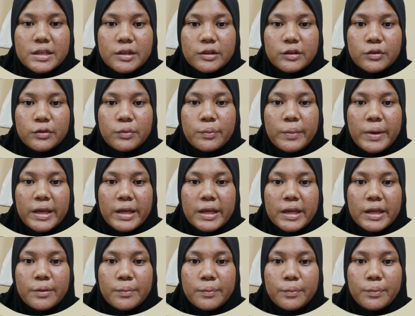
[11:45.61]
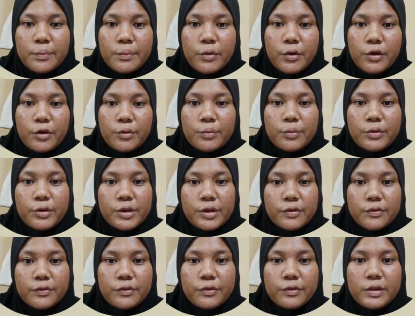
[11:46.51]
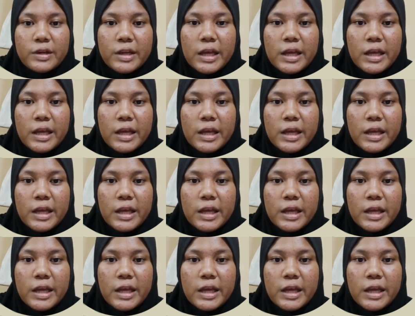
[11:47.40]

to make it more beautiful